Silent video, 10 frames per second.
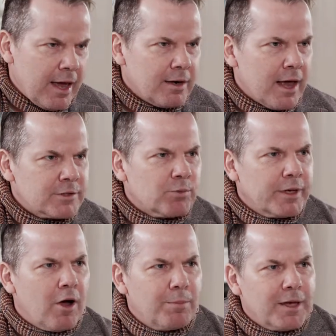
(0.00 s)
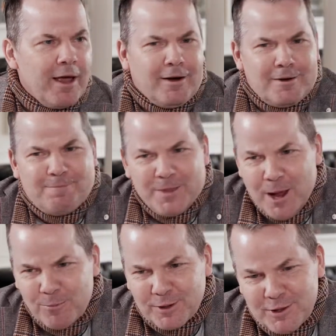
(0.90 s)
Canada has a really complicated
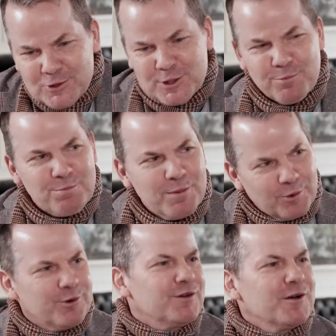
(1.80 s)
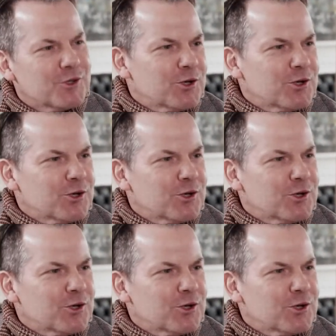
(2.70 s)
relationship with people who have done a